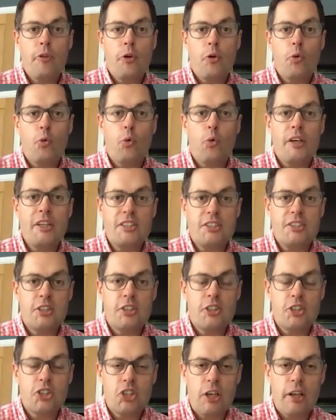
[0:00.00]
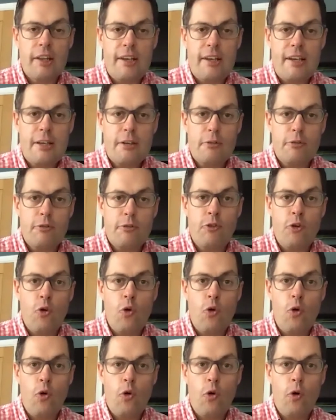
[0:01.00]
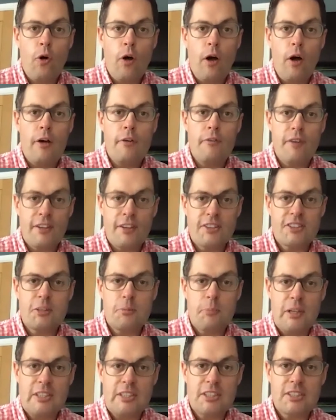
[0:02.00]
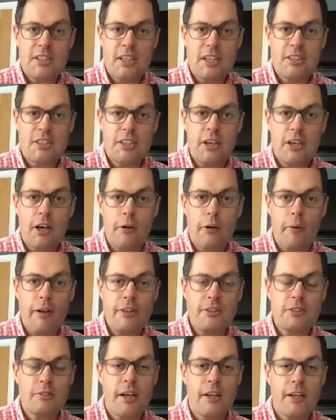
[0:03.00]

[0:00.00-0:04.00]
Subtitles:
research lead for advanced and metastatic colorectal